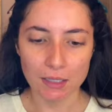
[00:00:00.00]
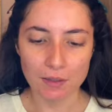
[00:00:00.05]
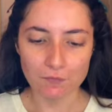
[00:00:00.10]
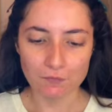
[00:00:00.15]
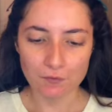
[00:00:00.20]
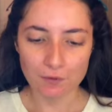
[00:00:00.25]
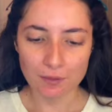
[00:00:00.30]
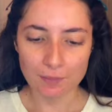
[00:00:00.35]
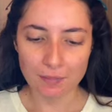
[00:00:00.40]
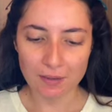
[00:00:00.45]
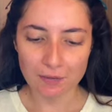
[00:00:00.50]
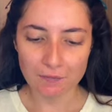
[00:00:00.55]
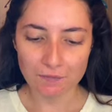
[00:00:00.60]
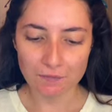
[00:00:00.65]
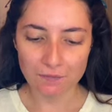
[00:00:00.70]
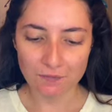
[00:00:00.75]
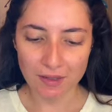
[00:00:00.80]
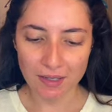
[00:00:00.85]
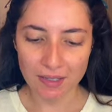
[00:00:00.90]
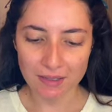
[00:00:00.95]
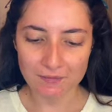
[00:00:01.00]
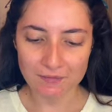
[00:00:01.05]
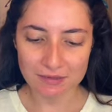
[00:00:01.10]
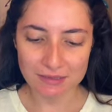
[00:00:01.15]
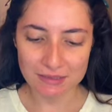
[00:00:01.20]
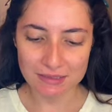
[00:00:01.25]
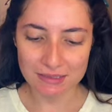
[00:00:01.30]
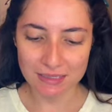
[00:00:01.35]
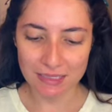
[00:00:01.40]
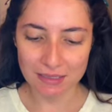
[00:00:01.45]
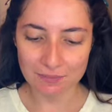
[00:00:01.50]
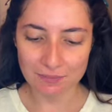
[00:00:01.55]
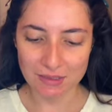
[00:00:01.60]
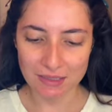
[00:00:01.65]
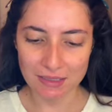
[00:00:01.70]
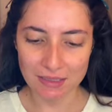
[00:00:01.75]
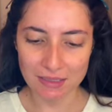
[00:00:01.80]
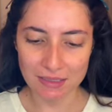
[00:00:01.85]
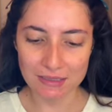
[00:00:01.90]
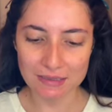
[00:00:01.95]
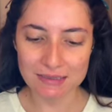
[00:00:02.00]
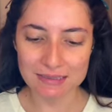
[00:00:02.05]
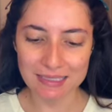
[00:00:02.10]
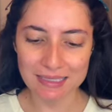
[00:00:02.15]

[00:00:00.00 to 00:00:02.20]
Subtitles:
for about 5 to 10 minutes.